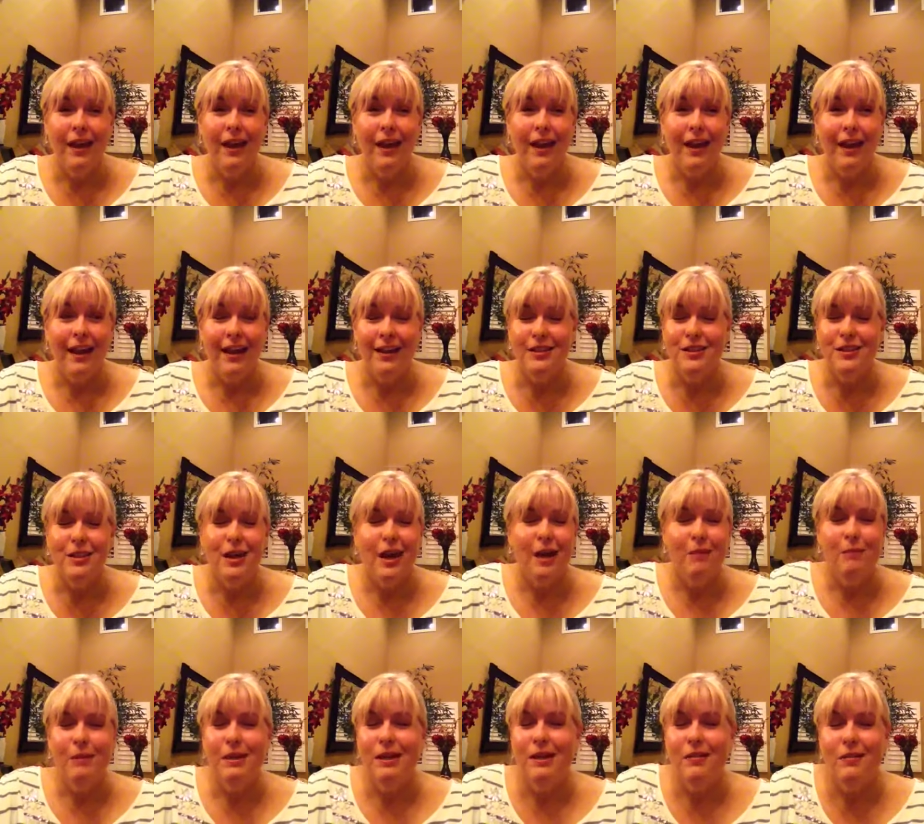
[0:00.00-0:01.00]
And I'm
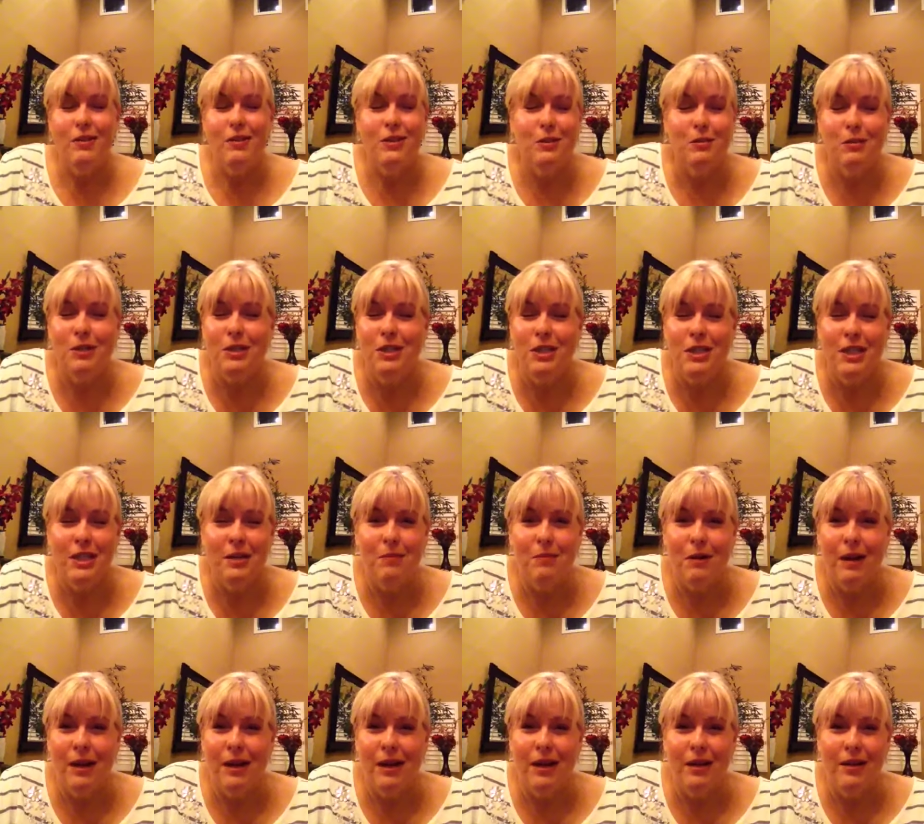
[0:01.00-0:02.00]
going to give you so much
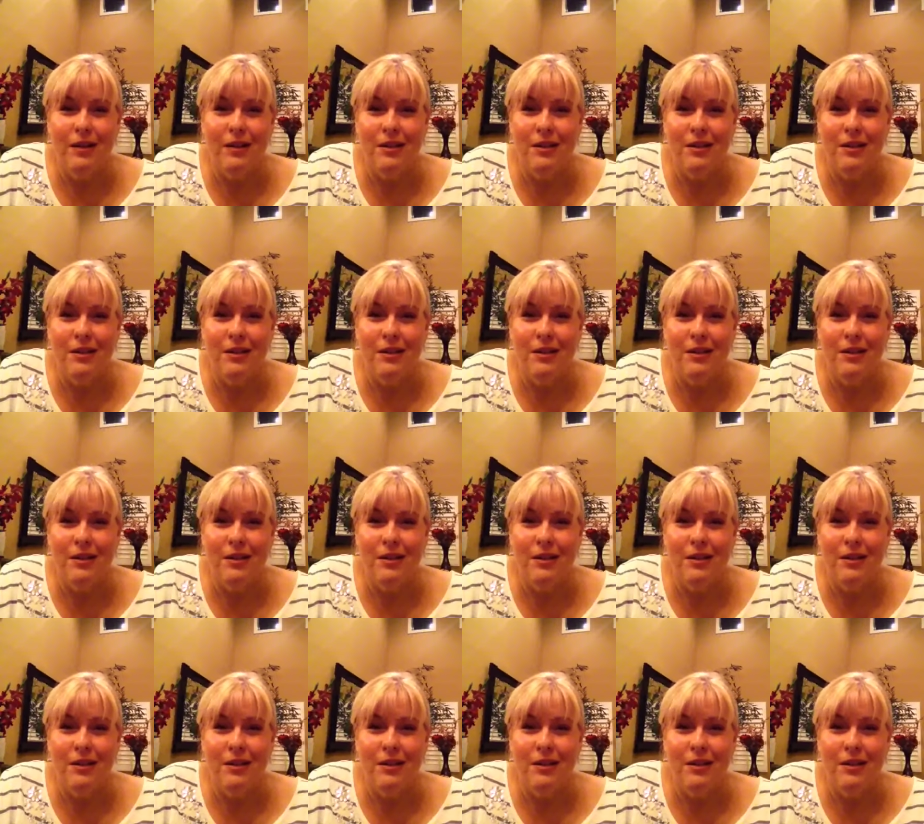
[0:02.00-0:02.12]
TMI here,